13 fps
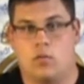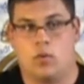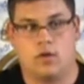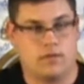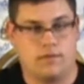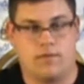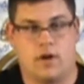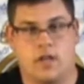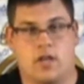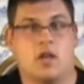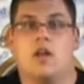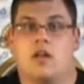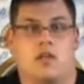Wasn't
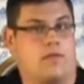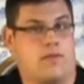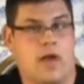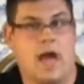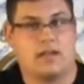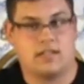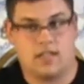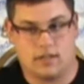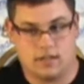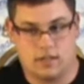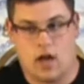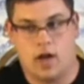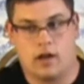funny. The acting
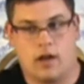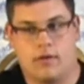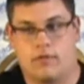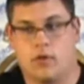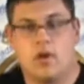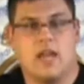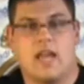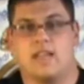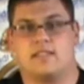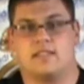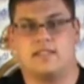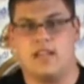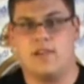is god-awful.
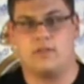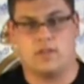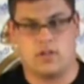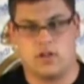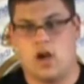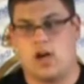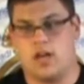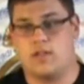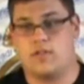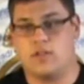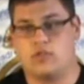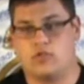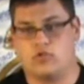It's definitely not
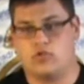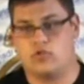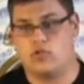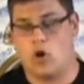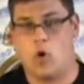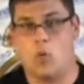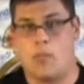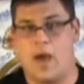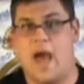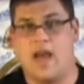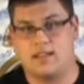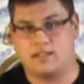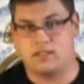in the so
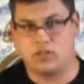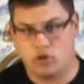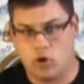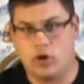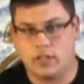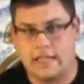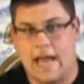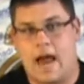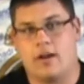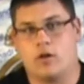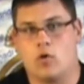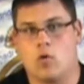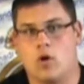bad it's good
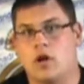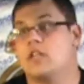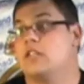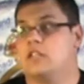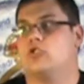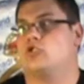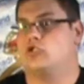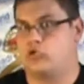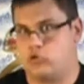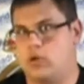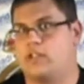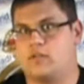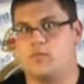category.
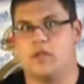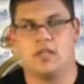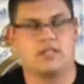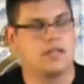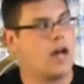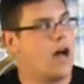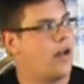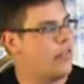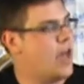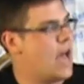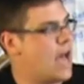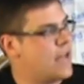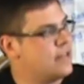Trust me, it's not
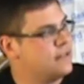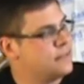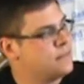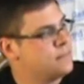that.